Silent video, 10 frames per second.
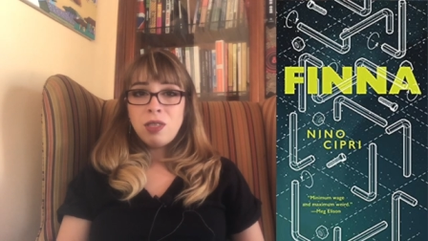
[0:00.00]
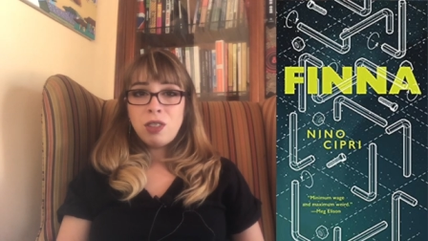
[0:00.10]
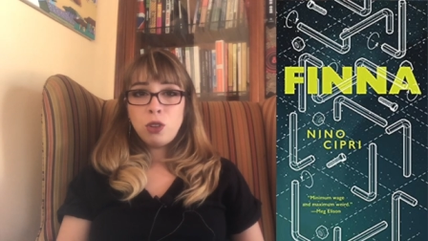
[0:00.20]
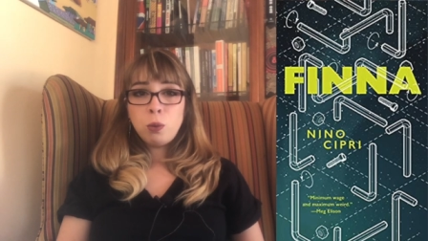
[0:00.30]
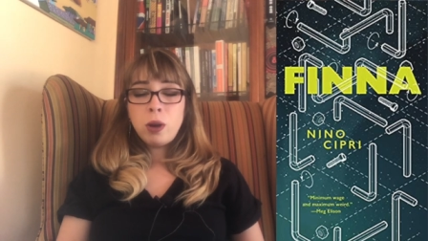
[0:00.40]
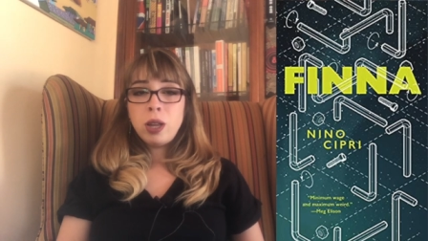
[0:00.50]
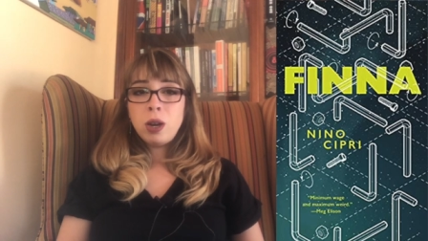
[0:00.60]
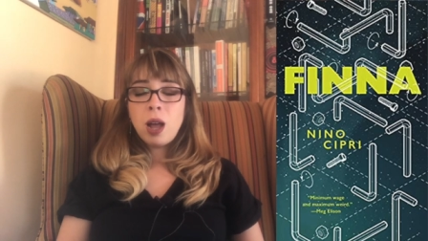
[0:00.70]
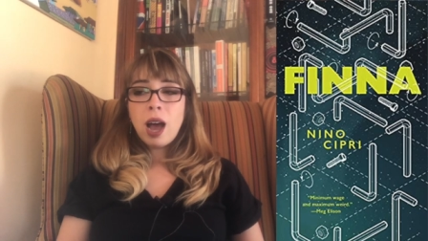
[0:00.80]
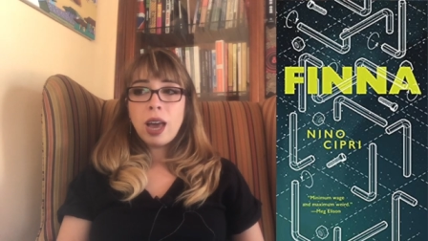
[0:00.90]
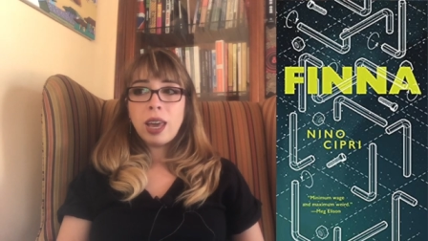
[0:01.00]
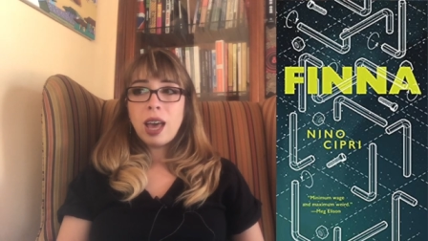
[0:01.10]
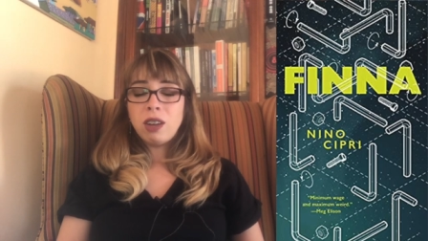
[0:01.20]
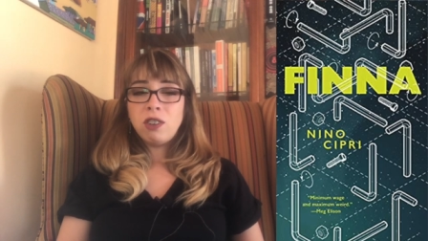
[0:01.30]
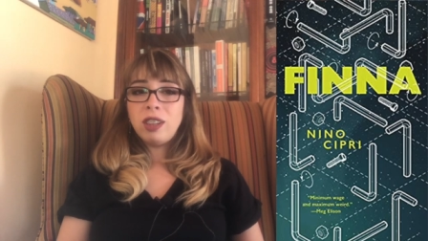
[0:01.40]
This one, I
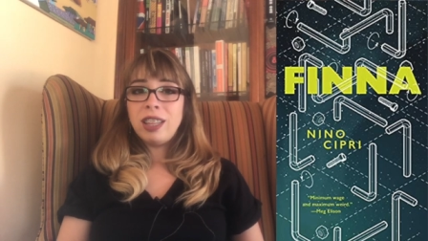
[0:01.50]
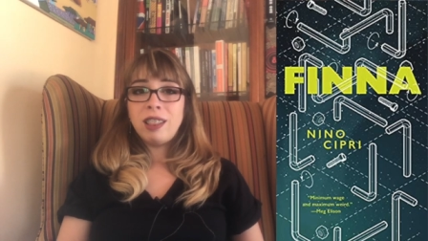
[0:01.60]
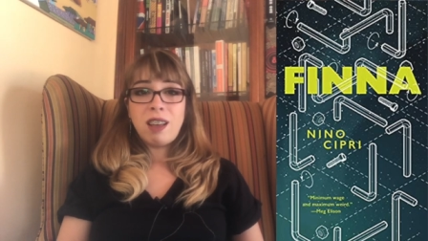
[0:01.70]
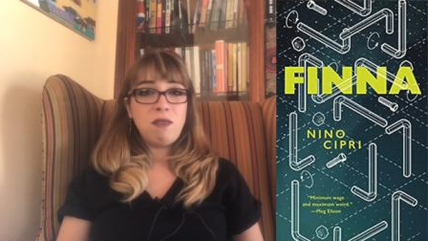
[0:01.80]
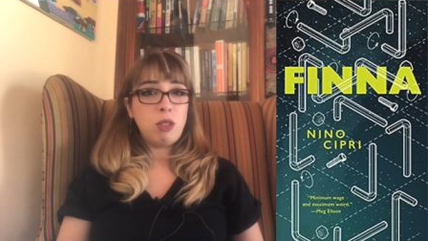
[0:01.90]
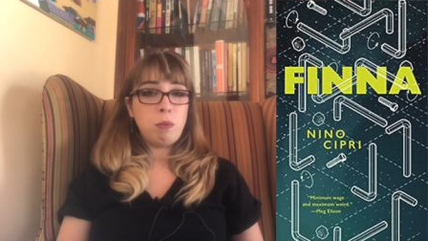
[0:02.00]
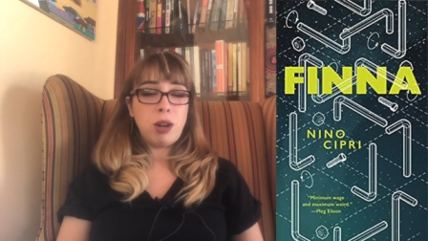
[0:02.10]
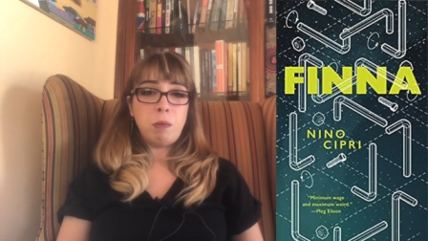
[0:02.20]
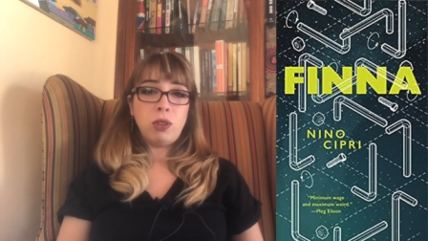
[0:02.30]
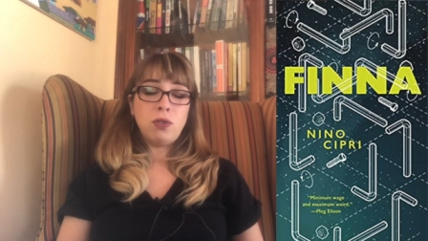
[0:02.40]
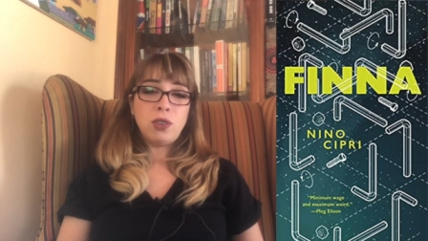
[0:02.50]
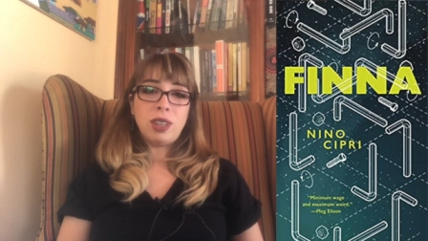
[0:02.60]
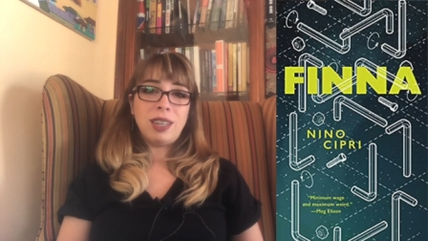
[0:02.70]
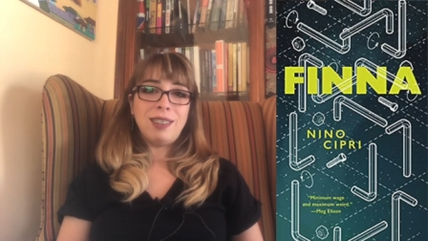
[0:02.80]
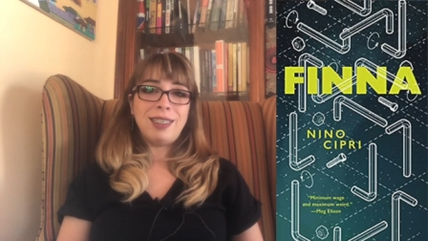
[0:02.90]
actually loved the premise for
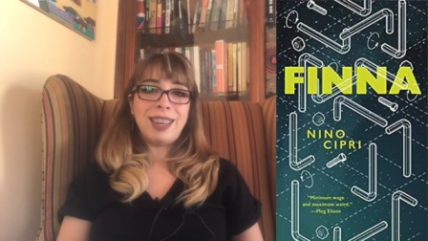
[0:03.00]
this.